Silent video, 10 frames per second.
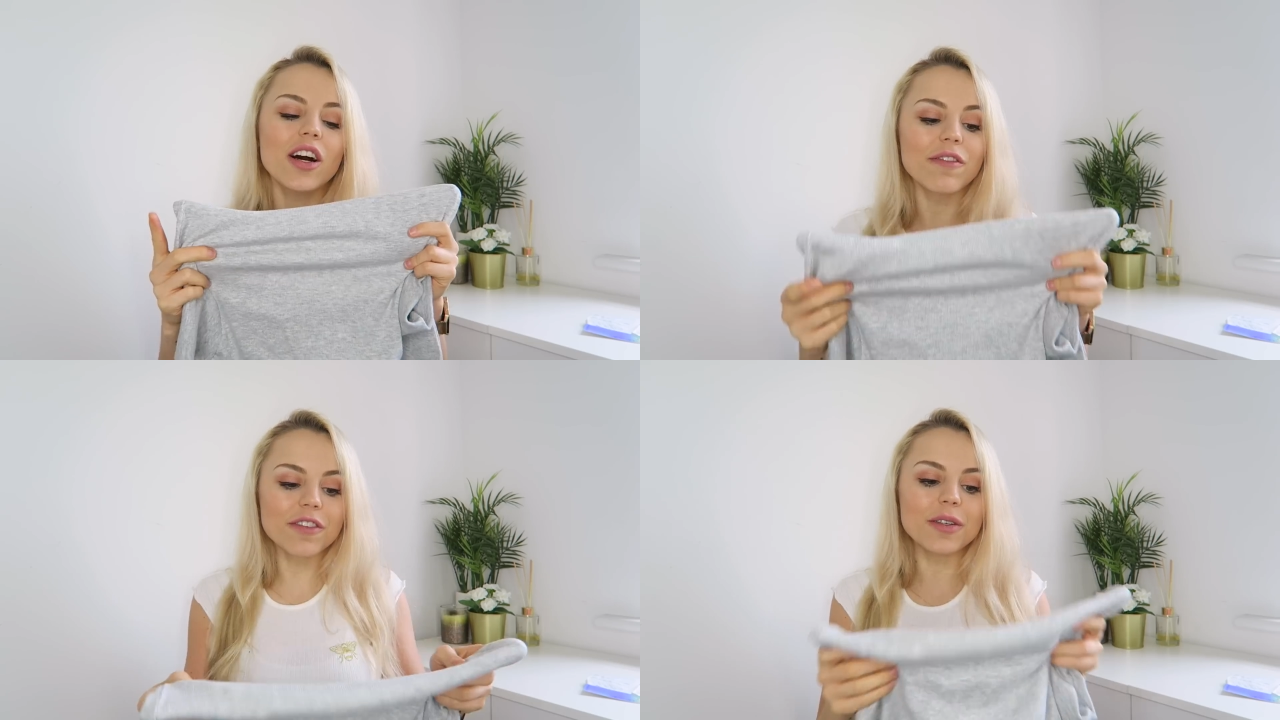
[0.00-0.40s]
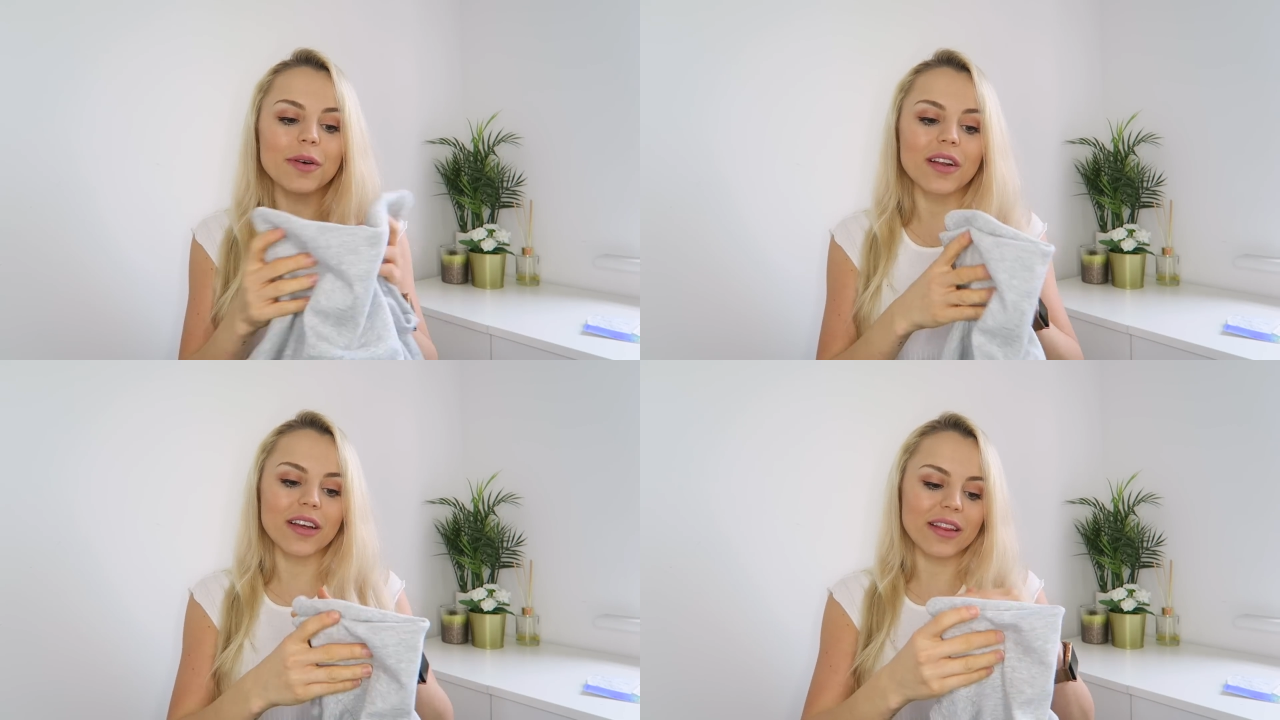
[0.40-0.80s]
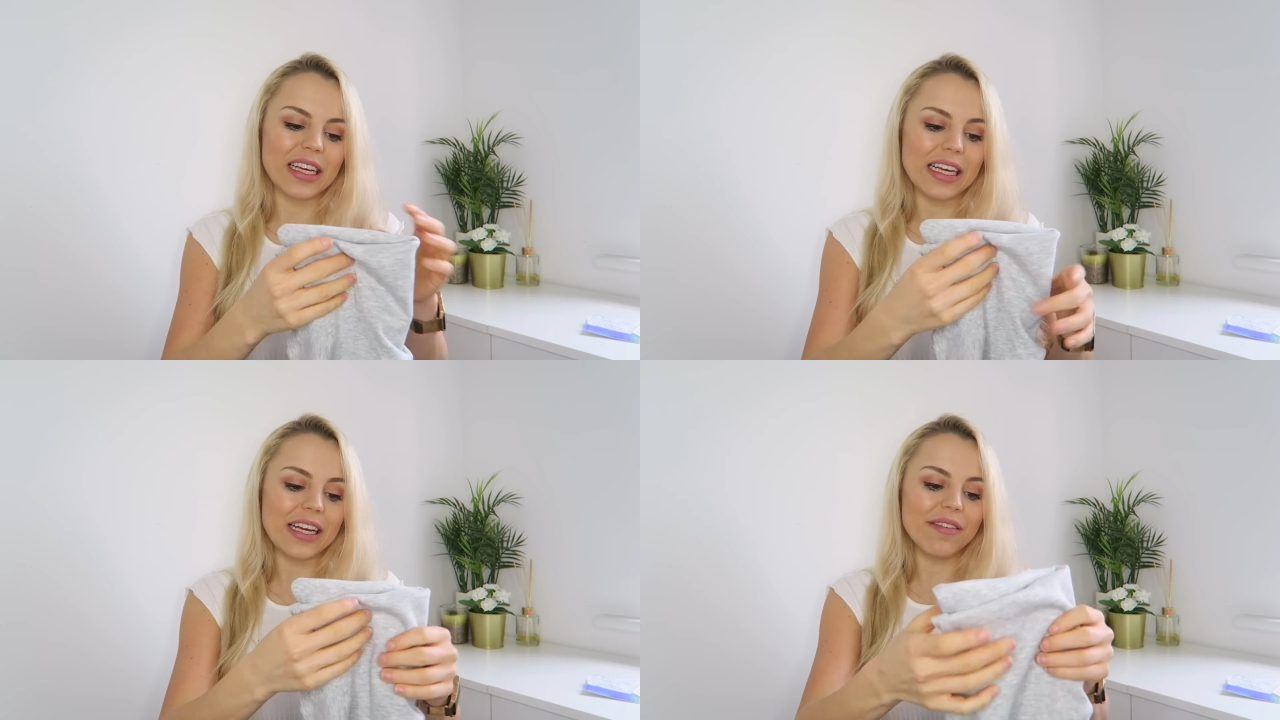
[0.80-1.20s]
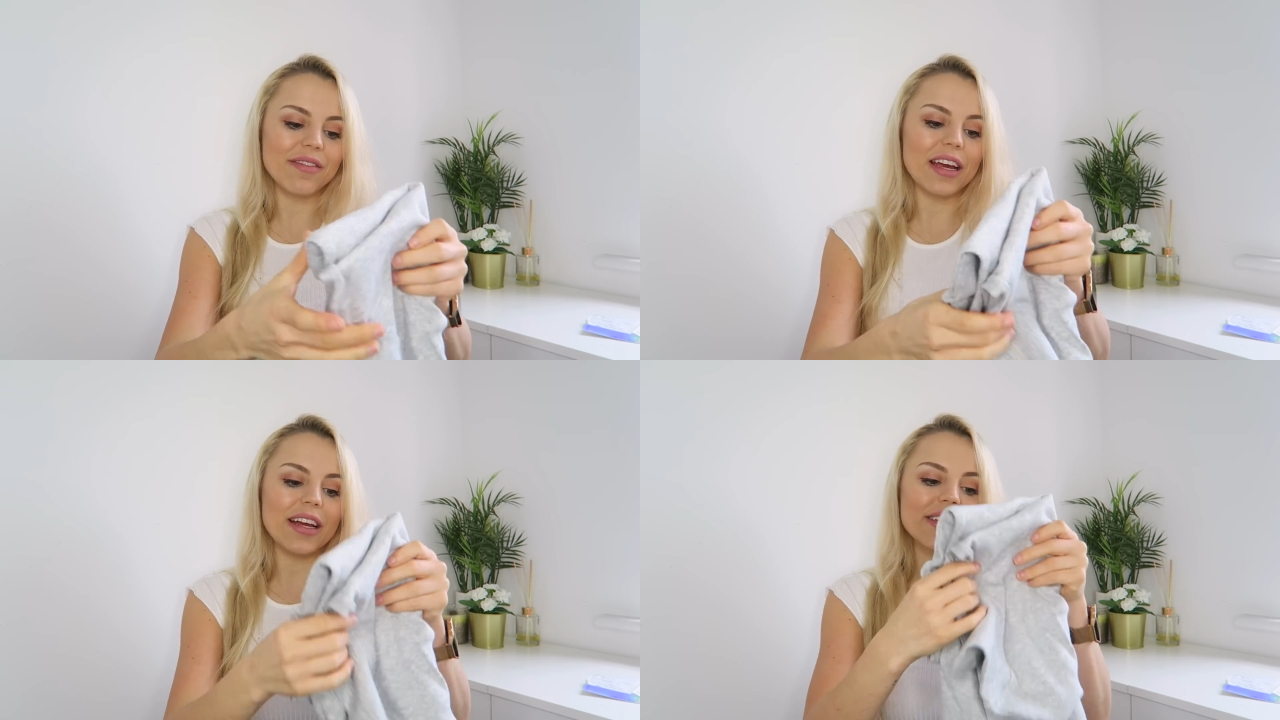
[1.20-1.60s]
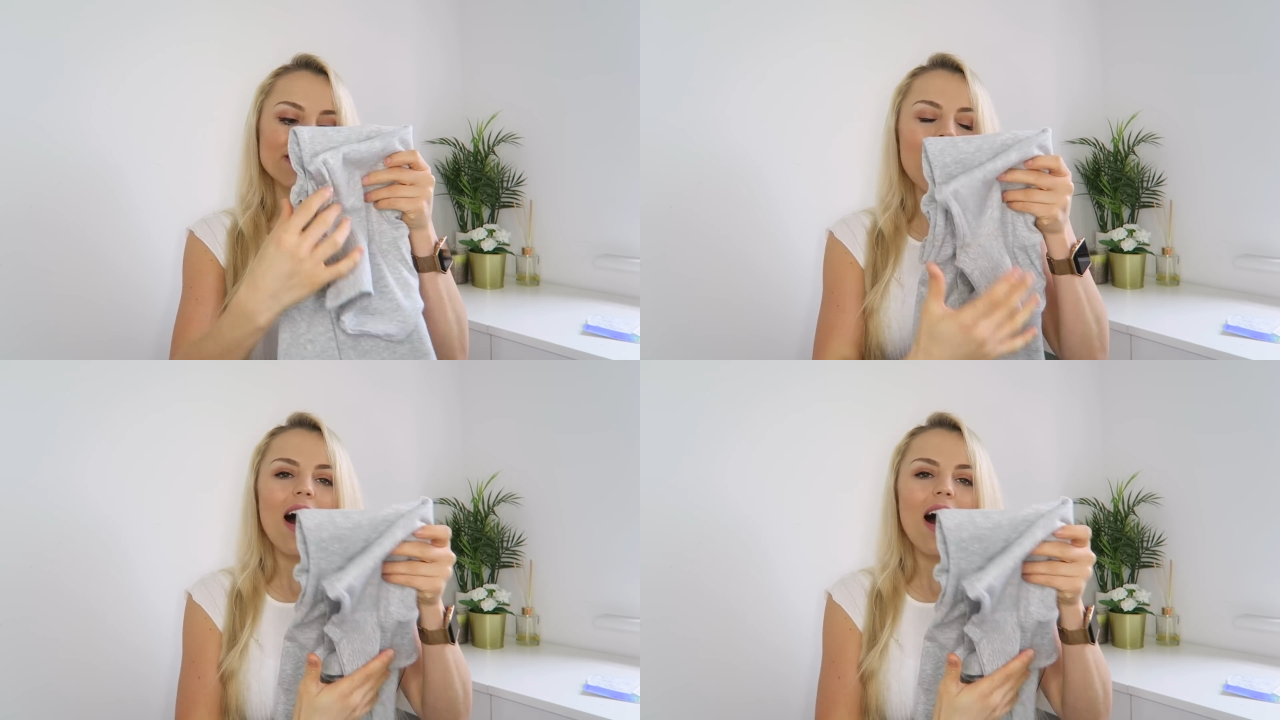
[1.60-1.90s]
comfortable in the evenings.